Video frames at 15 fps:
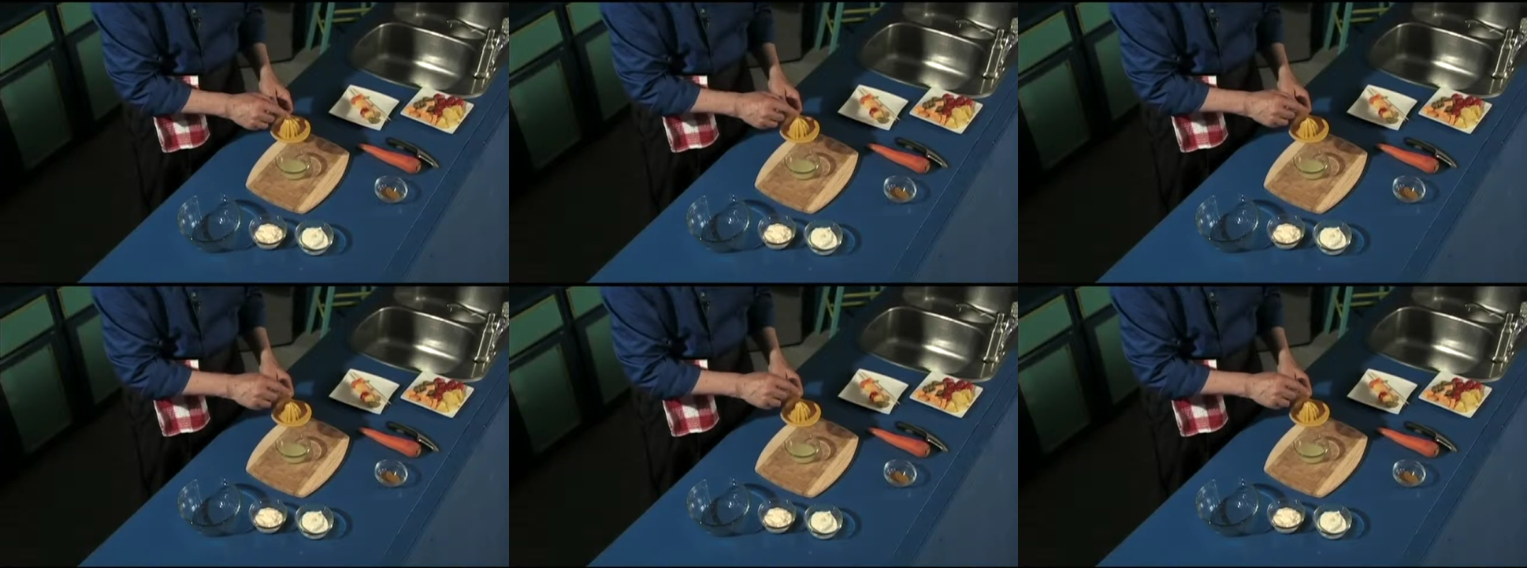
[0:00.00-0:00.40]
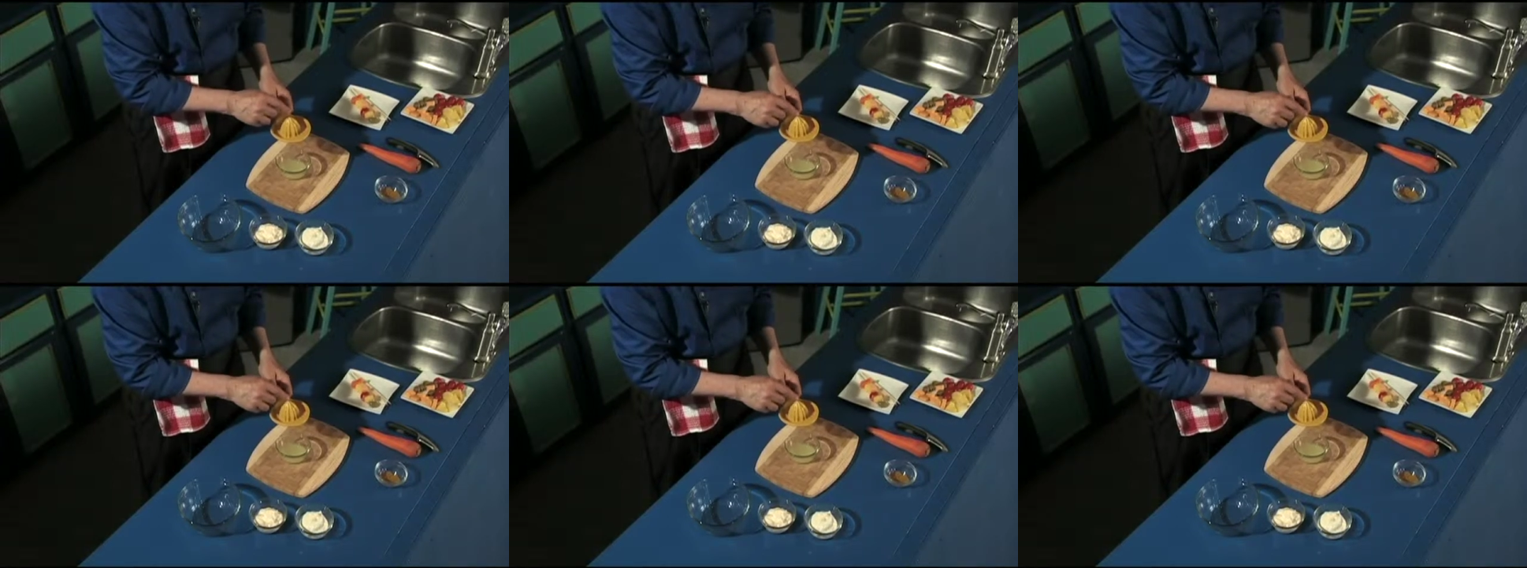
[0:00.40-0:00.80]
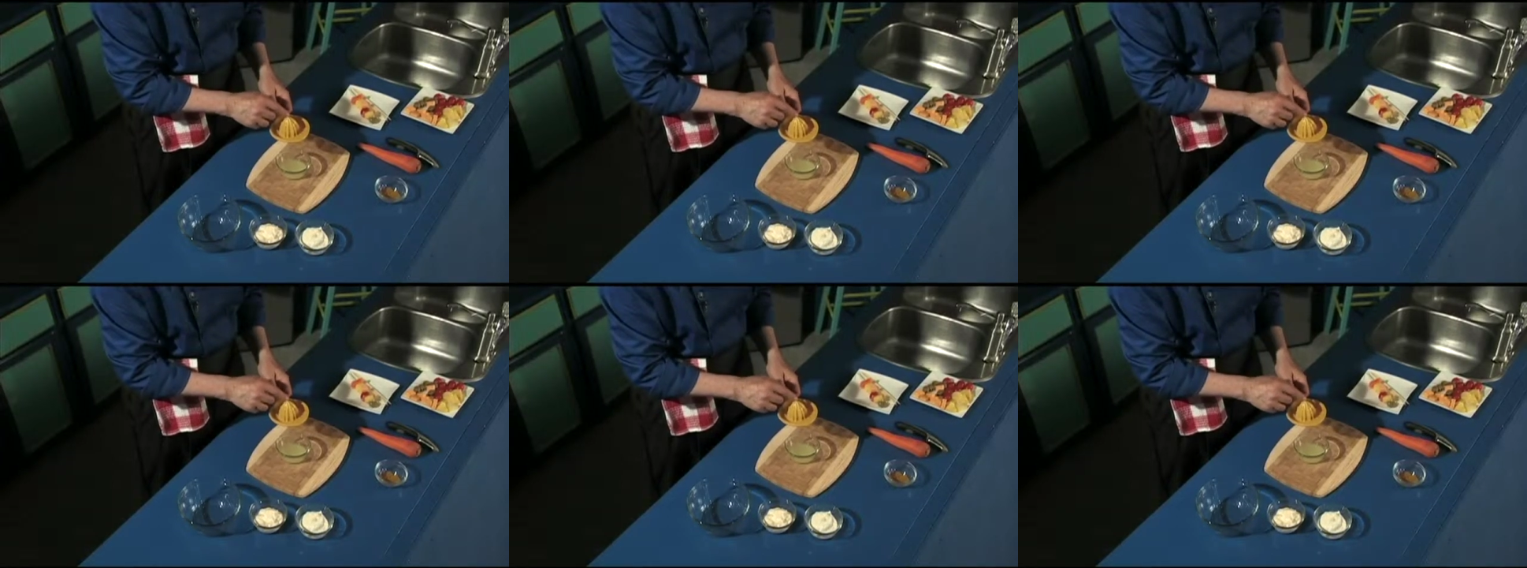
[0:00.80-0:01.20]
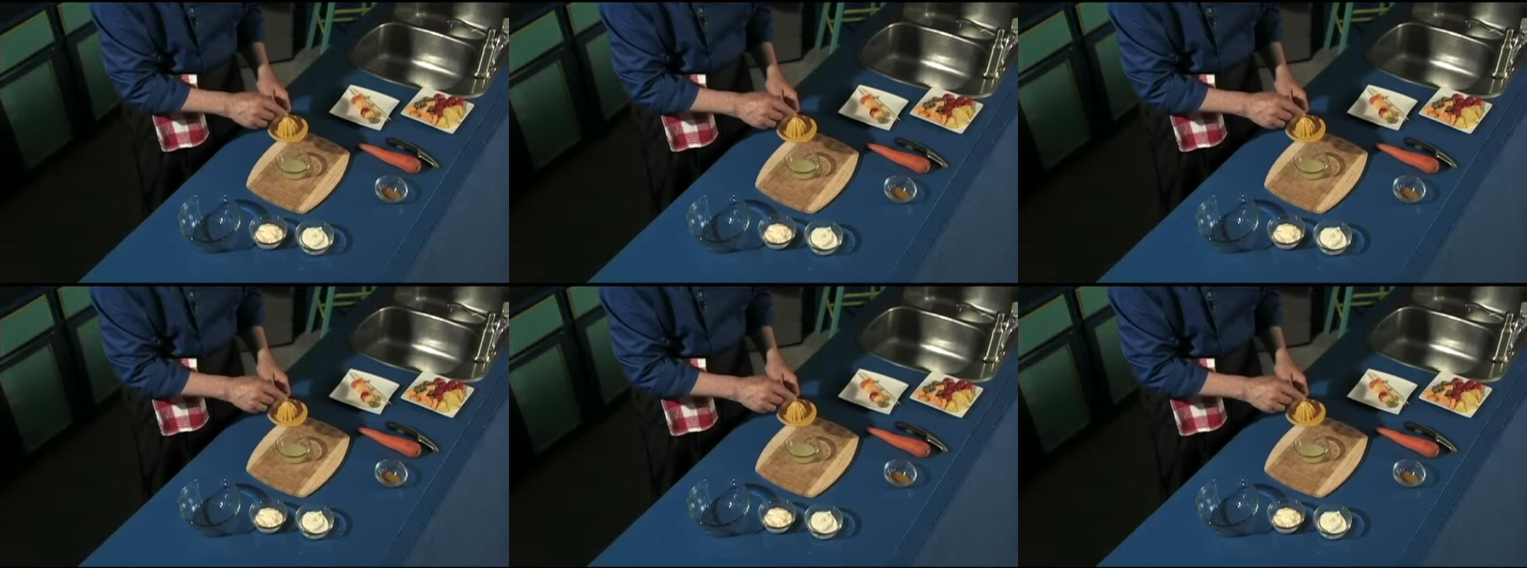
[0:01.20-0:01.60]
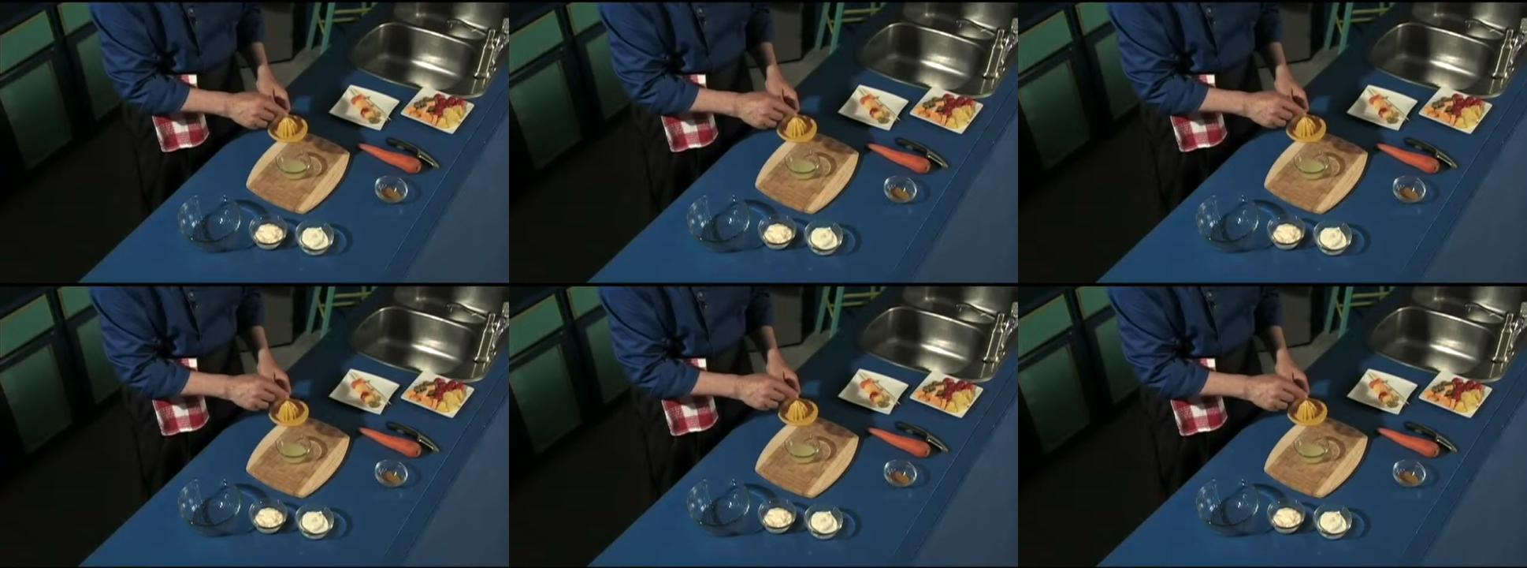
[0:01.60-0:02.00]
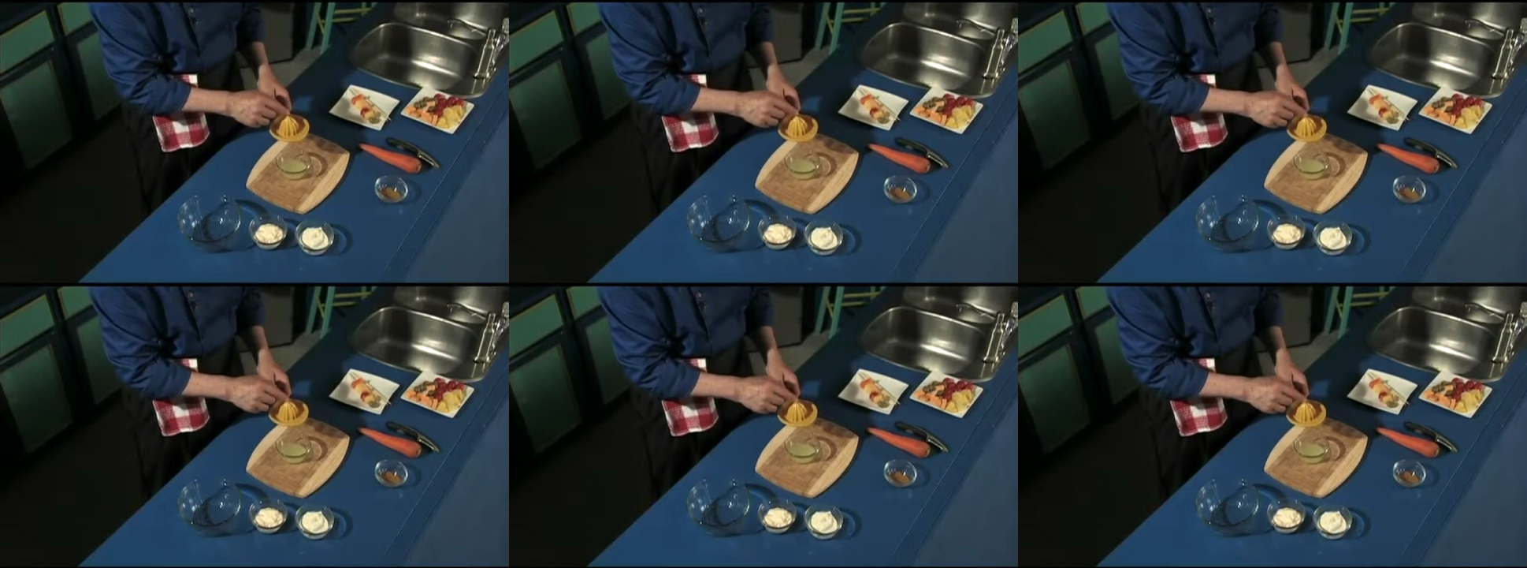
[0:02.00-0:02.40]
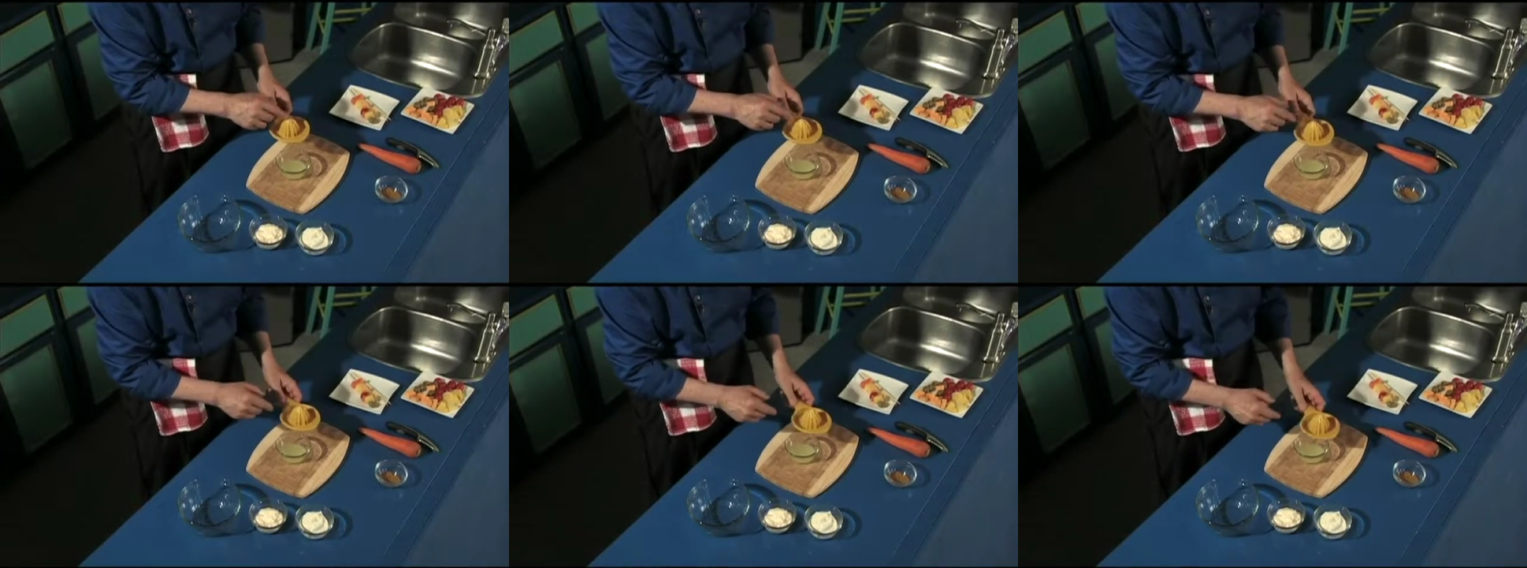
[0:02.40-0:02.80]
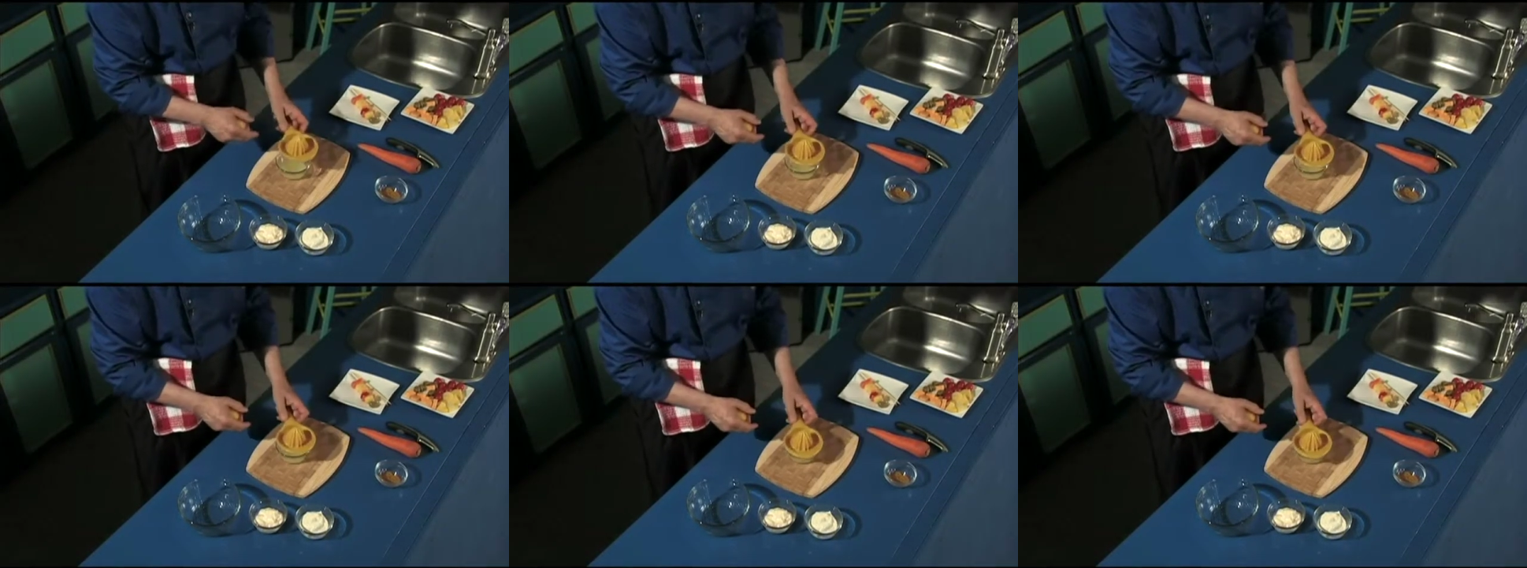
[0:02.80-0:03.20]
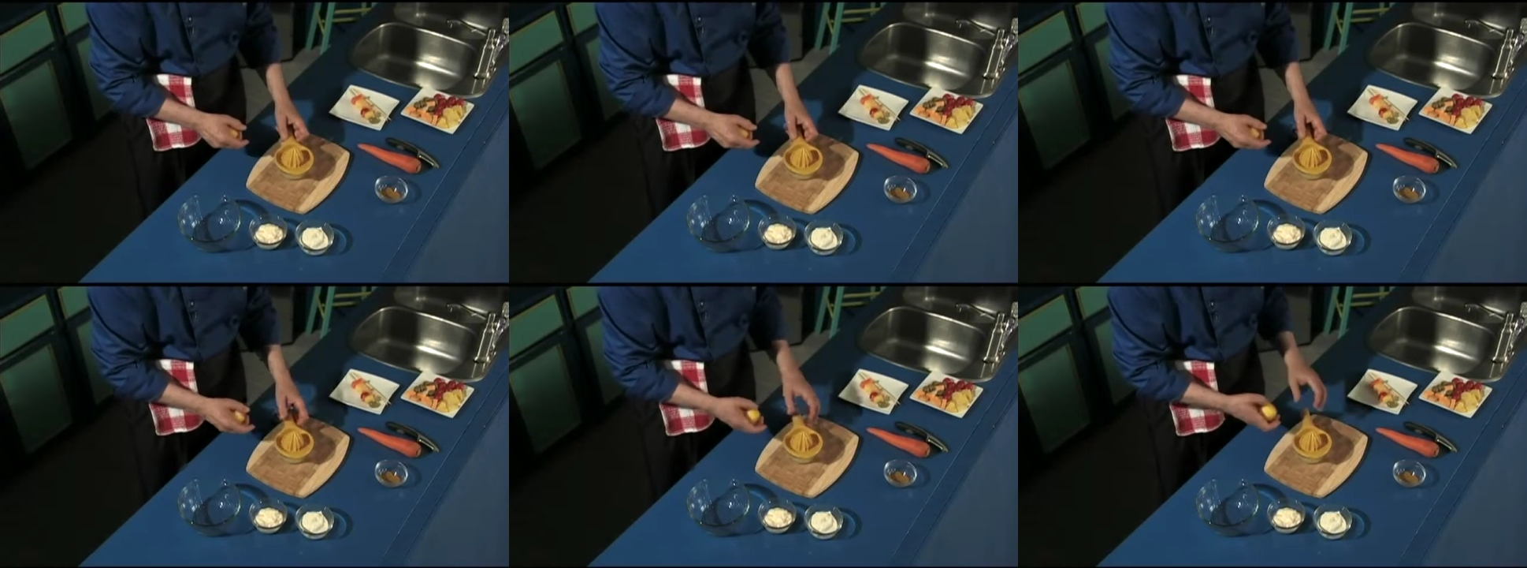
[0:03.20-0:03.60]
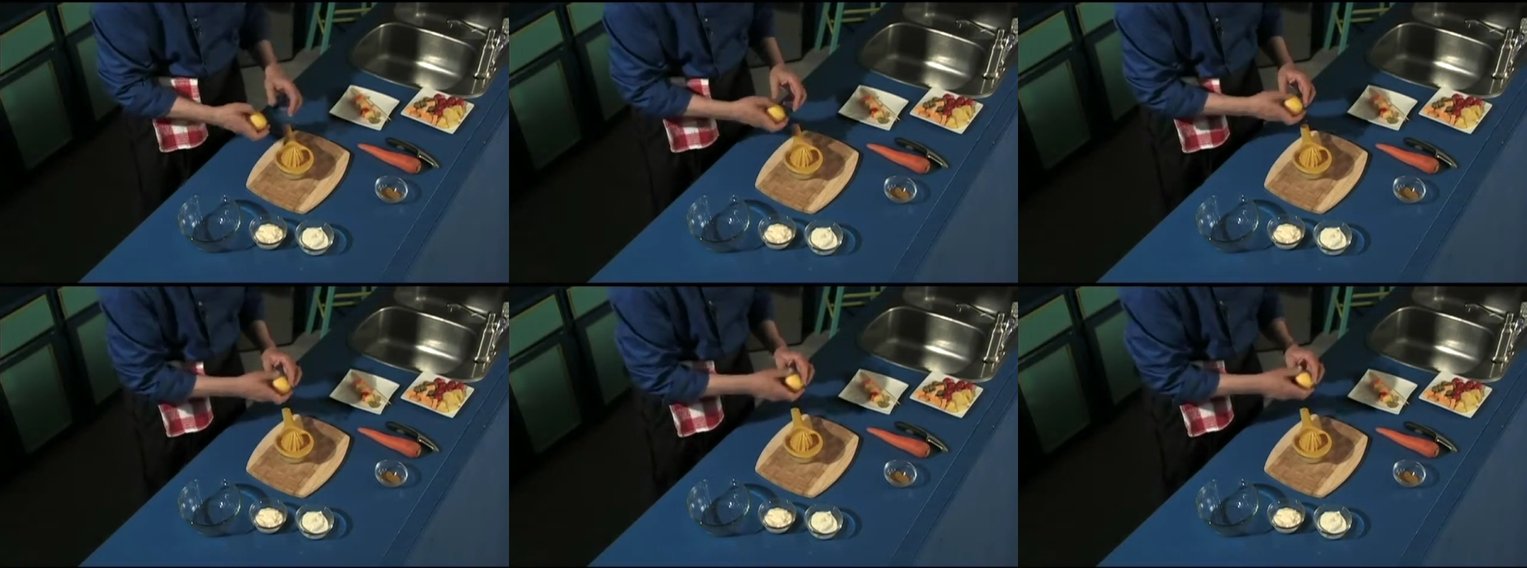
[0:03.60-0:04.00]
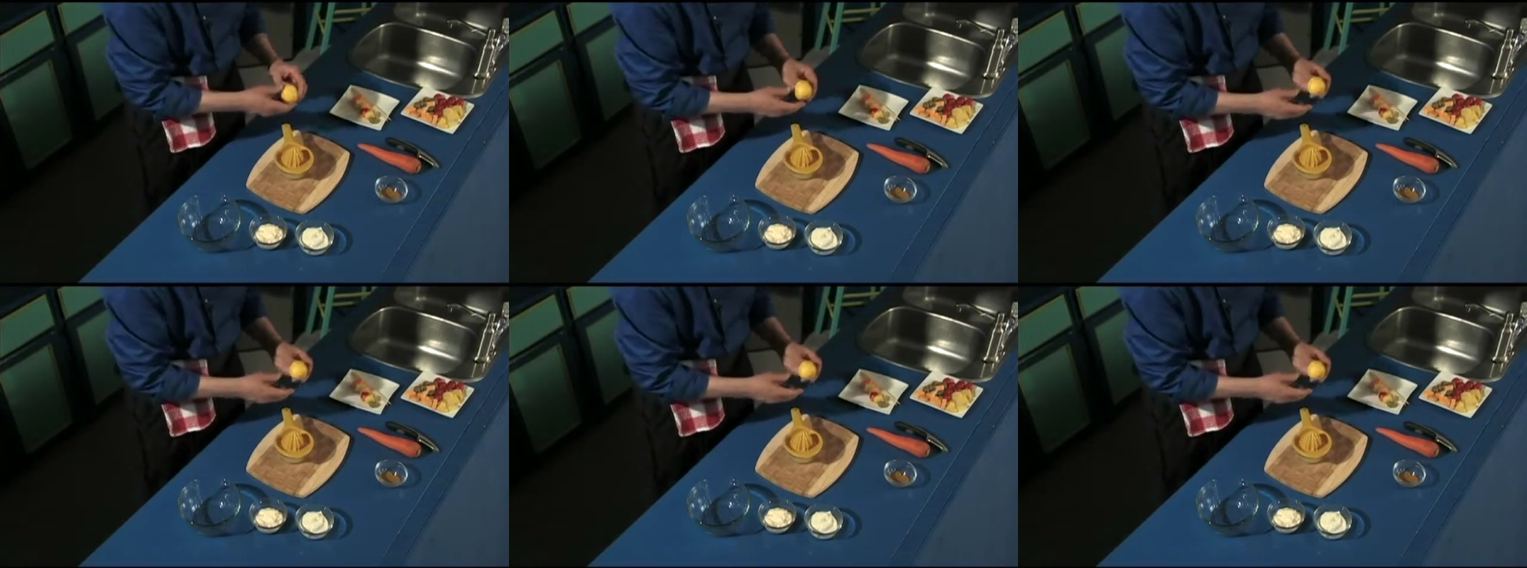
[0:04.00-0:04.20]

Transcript: [unreadable: no face in view]